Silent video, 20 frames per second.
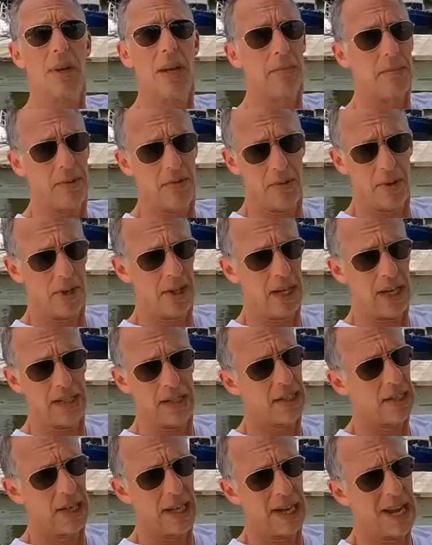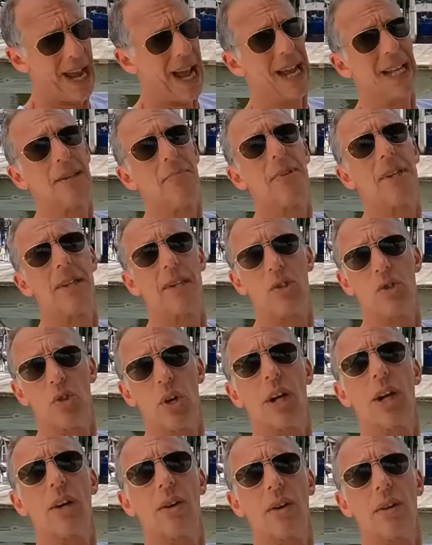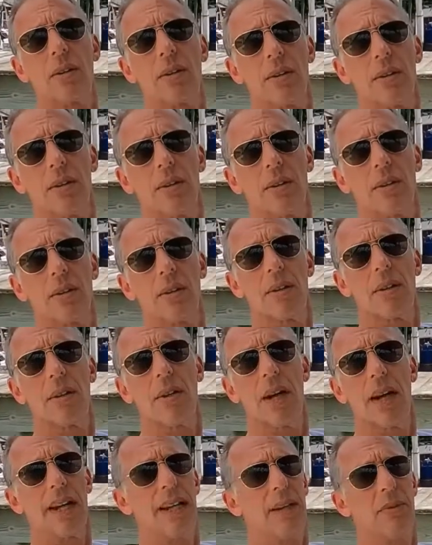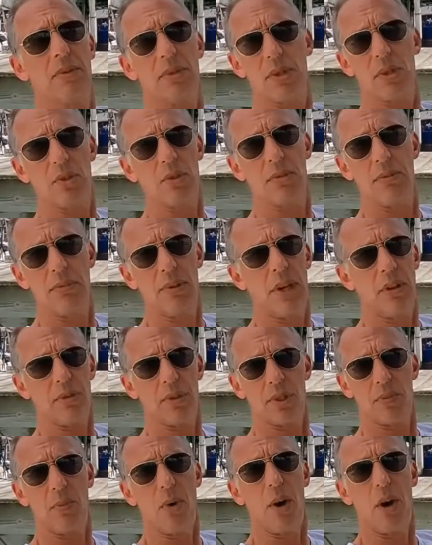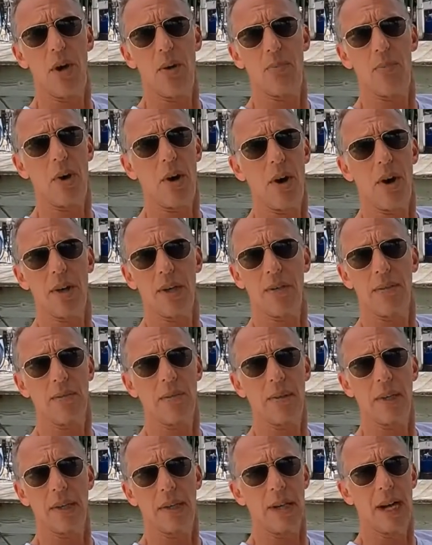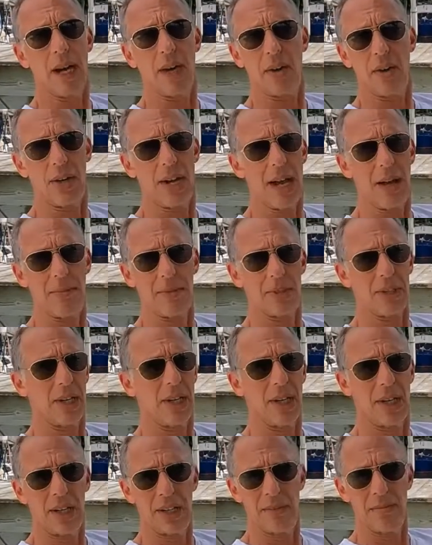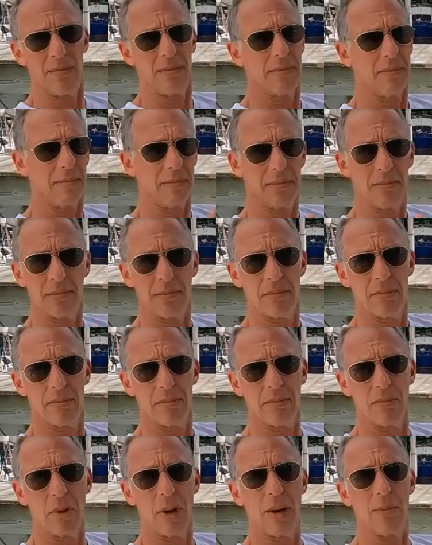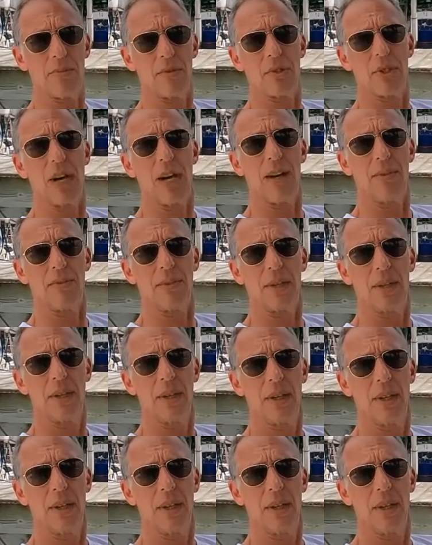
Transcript: made me realize that it had to be the trigger. And it was a small part I got on Amazon, and problem solved.